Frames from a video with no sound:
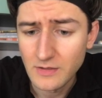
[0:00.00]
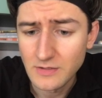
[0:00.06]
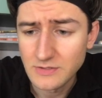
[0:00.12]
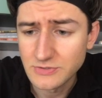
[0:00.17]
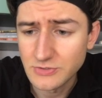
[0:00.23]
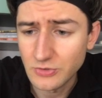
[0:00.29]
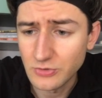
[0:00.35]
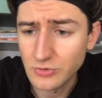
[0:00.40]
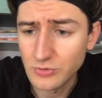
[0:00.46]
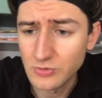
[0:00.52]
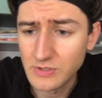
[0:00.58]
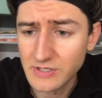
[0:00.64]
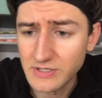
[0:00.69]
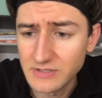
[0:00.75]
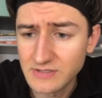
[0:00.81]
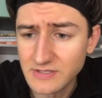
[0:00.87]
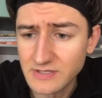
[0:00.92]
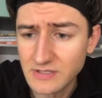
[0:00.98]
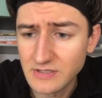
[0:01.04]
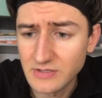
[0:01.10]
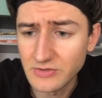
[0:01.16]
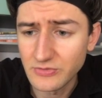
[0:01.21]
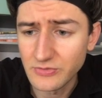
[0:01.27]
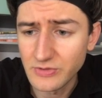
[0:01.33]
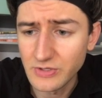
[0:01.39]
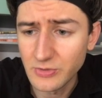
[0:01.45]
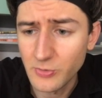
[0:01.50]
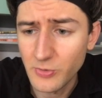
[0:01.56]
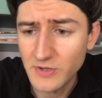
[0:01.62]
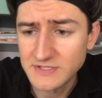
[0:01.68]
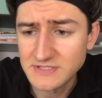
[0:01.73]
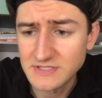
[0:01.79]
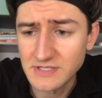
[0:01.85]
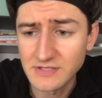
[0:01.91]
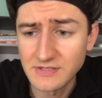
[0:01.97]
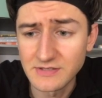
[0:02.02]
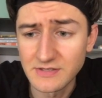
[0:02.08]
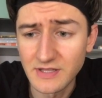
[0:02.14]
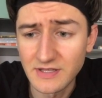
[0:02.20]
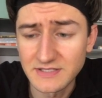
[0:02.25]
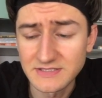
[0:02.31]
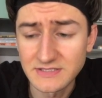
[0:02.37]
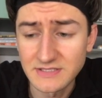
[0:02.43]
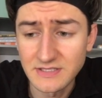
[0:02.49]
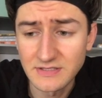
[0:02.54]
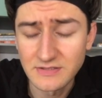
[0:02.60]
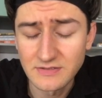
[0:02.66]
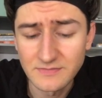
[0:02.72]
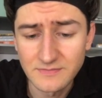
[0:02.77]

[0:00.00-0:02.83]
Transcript: So you will hit here, request indexing.